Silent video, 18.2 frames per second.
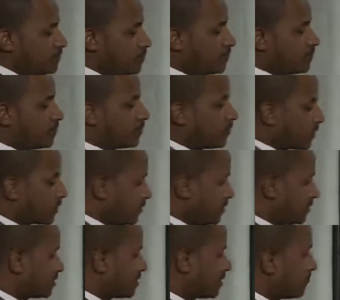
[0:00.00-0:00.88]
Okay,
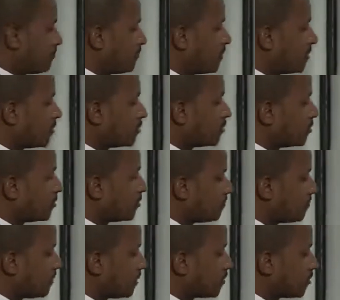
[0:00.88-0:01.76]
these are period
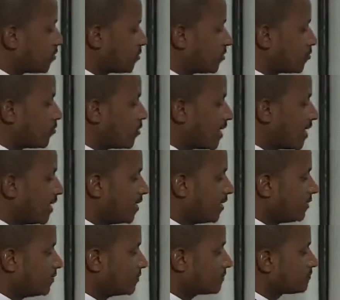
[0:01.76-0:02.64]

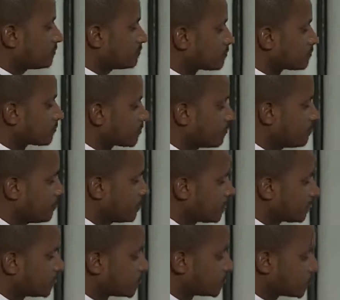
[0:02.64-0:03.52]
1,
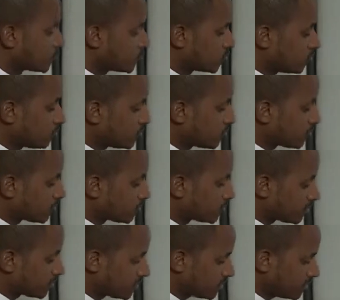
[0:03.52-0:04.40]
period 2, period
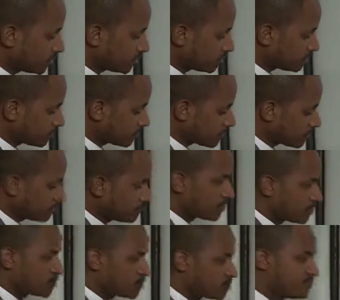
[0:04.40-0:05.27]
3,
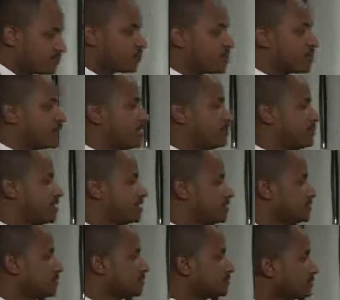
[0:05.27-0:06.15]
period 4
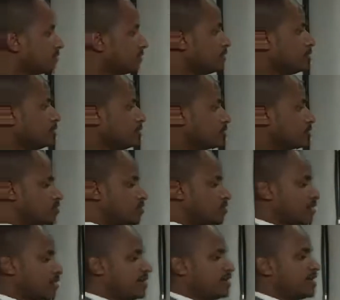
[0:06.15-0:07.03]
elements. So
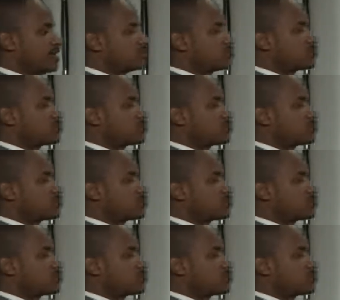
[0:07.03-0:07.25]
nowadays we